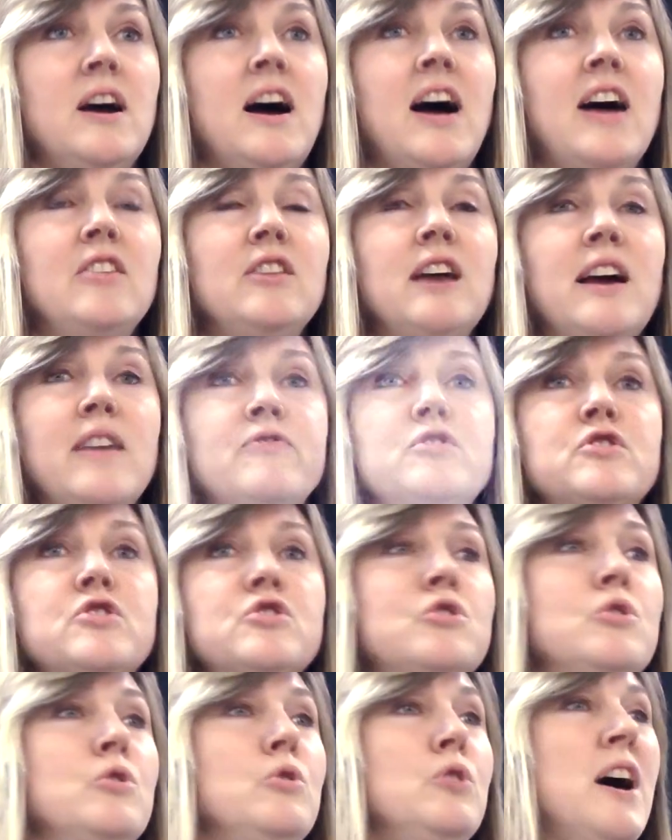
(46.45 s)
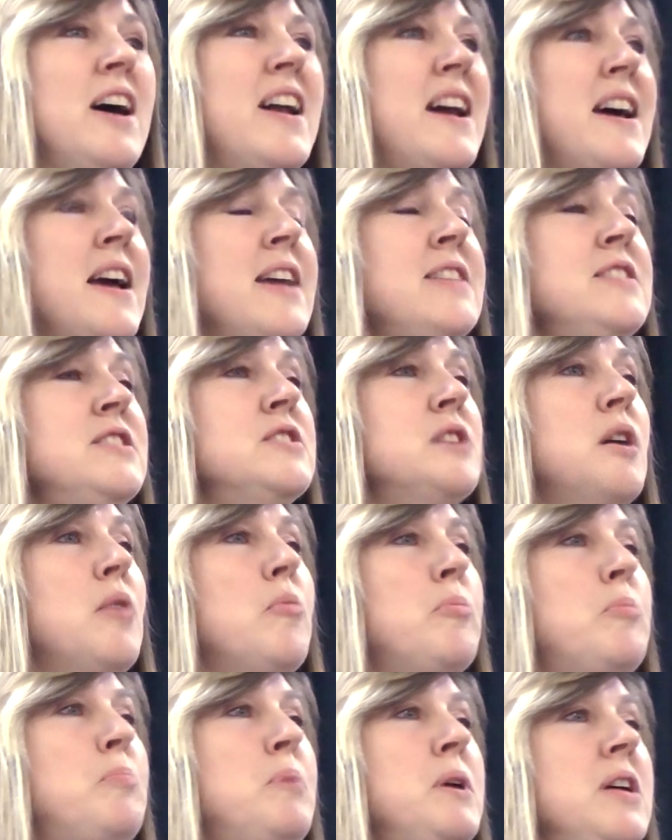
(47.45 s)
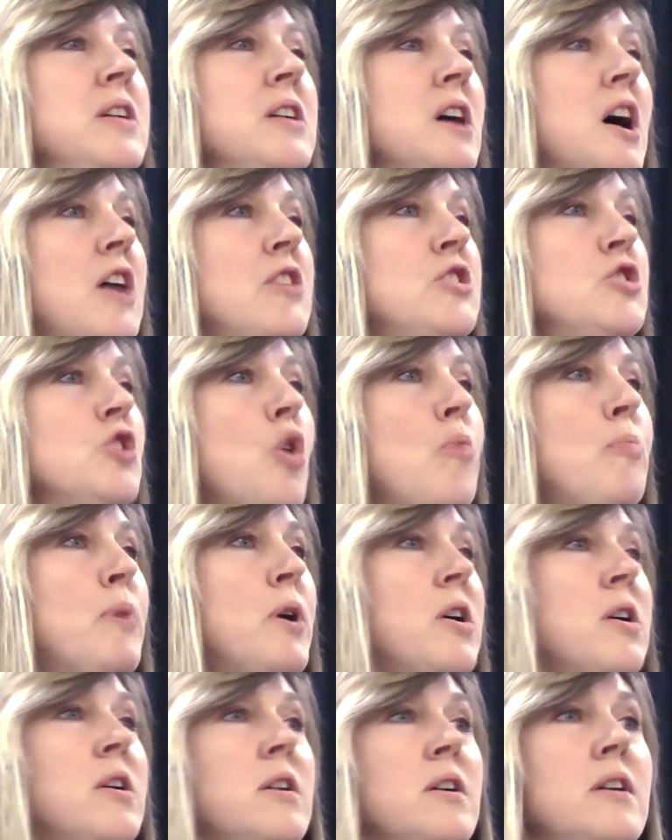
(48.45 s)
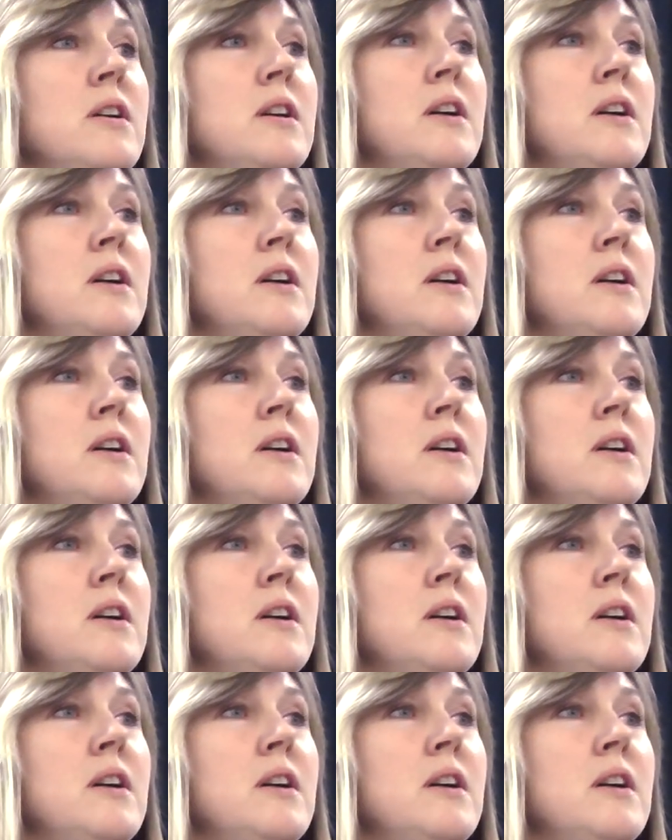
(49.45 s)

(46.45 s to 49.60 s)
I left school and I ended up being a yopper.